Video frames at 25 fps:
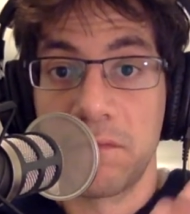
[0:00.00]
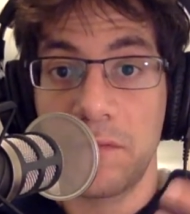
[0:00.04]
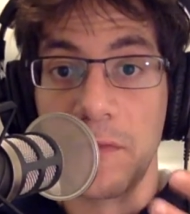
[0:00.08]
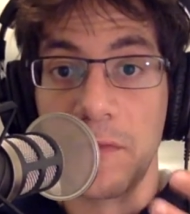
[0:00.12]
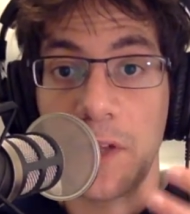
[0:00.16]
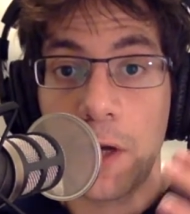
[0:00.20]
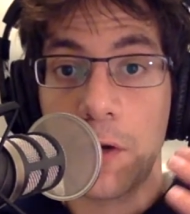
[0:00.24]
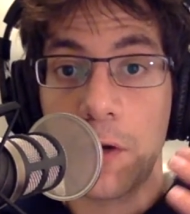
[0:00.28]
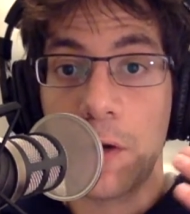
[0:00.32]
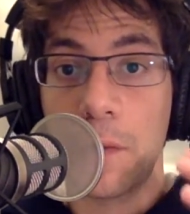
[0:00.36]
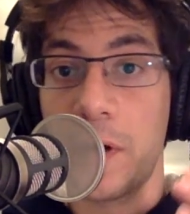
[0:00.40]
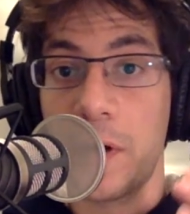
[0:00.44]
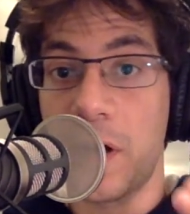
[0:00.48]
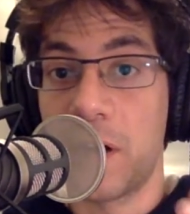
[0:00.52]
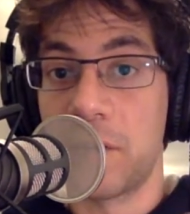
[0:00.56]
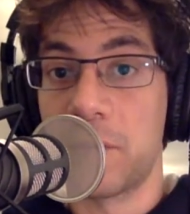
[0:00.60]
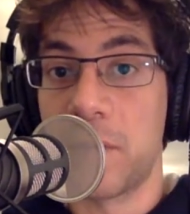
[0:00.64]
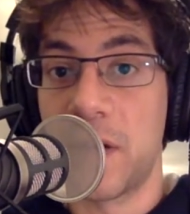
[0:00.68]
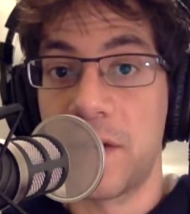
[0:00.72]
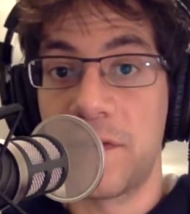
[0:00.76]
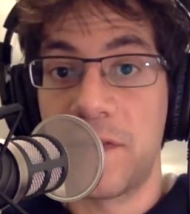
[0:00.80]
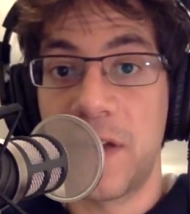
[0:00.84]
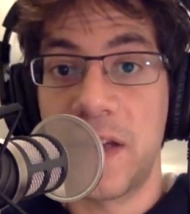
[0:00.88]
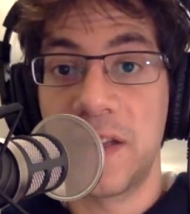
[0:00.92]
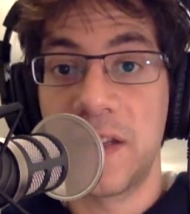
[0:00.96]
lower part of
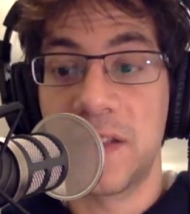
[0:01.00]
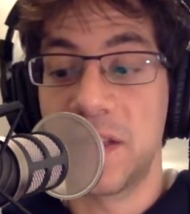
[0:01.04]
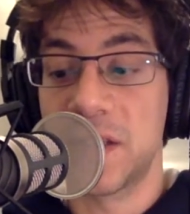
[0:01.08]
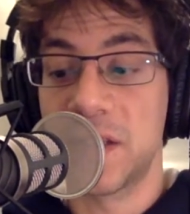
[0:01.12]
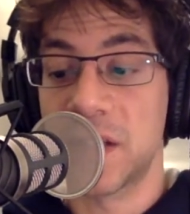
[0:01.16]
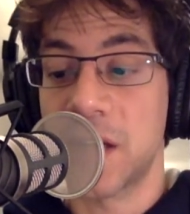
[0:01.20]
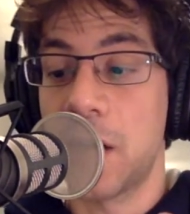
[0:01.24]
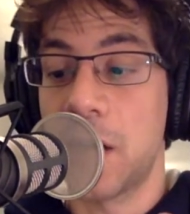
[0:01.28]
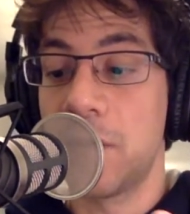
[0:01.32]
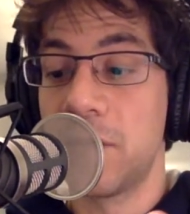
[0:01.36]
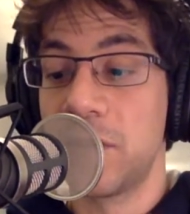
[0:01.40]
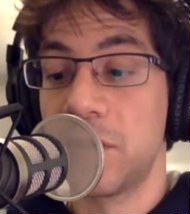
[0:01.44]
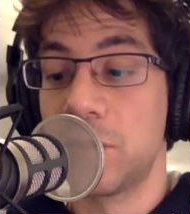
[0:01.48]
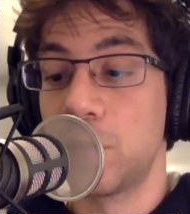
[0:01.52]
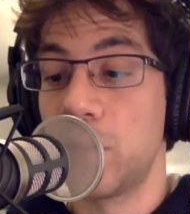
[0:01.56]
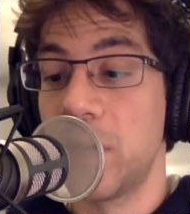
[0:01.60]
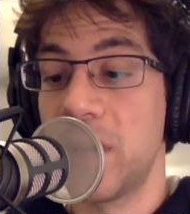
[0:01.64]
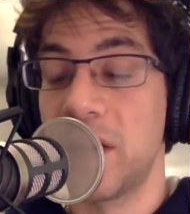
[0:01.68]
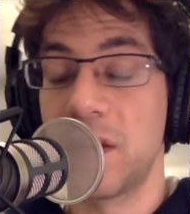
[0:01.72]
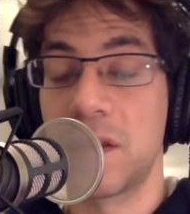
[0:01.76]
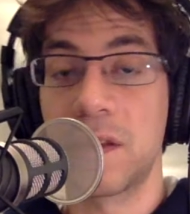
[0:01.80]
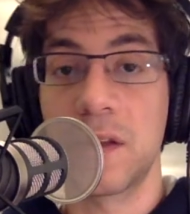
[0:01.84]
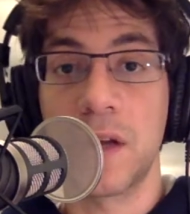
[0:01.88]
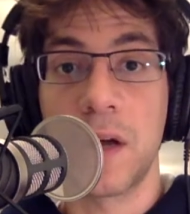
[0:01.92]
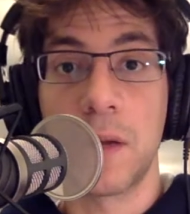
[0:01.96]
my face is covered
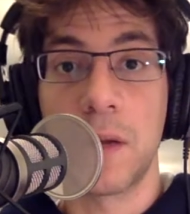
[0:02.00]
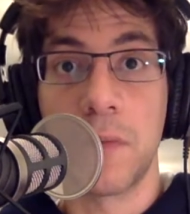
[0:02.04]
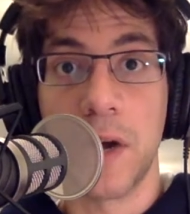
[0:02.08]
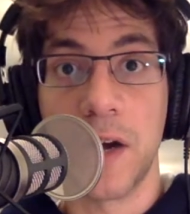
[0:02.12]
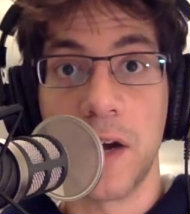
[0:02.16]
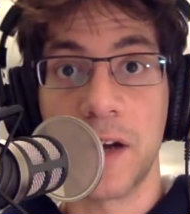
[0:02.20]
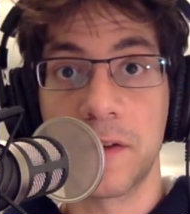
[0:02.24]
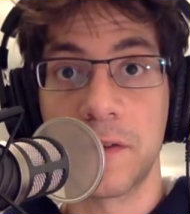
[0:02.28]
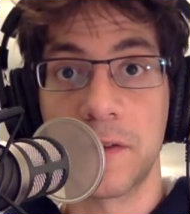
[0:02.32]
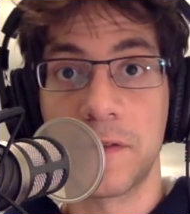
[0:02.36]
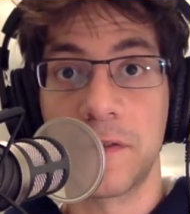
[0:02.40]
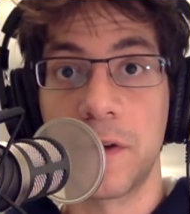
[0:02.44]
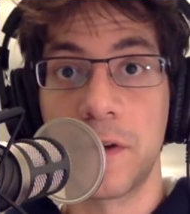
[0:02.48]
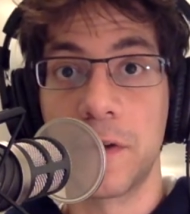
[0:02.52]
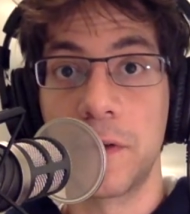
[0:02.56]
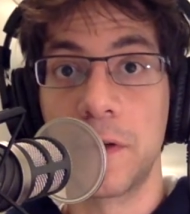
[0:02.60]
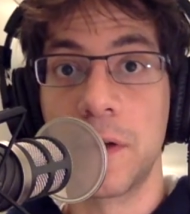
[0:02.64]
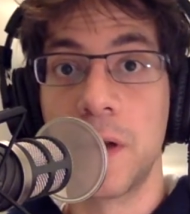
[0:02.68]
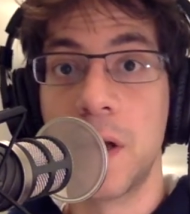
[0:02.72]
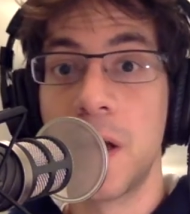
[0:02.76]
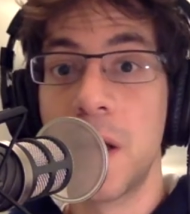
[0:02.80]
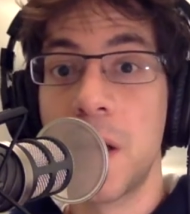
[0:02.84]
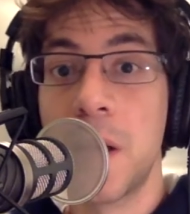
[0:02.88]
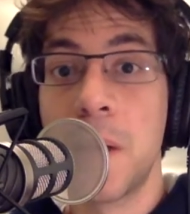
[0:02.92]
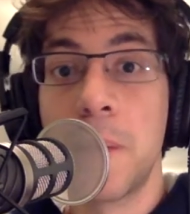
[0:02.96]
with a microphone,
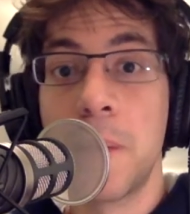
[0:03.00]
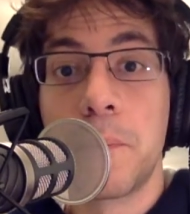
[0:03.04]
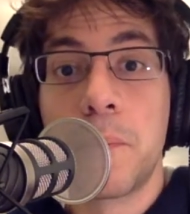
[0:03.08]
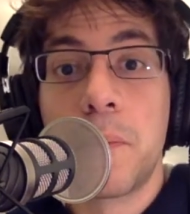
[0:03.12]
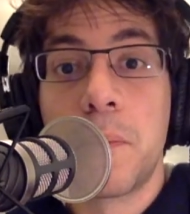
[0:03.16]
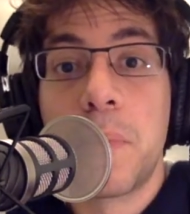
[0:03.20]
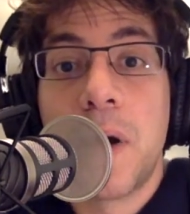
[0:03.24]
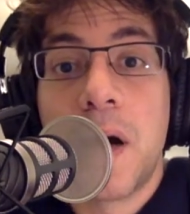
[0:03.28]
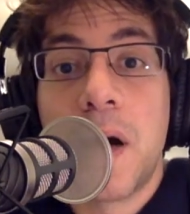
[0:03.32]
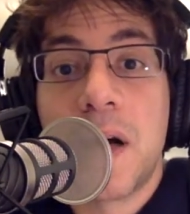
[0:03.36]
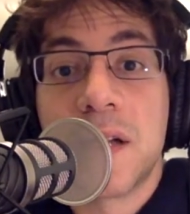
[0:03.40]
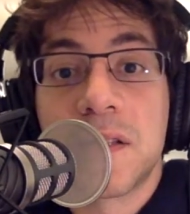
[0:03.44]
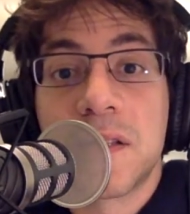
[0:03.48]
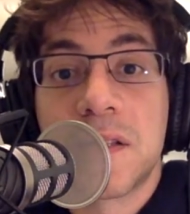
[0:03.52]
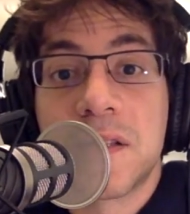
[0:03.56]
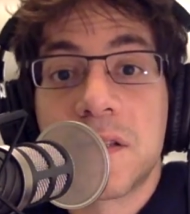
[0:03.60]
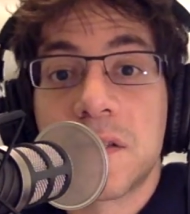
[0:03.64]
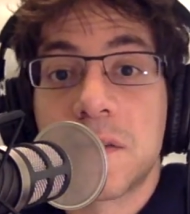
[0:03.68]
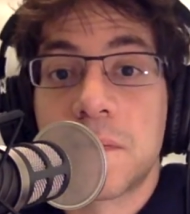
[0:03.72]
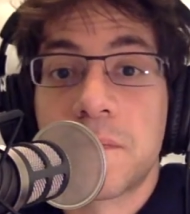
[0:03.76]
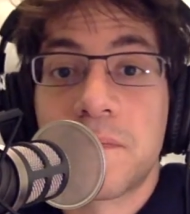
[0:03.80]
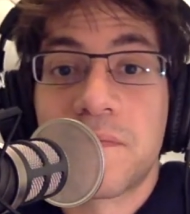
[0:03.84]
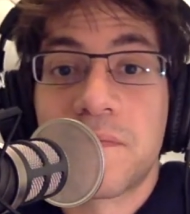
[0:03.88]
but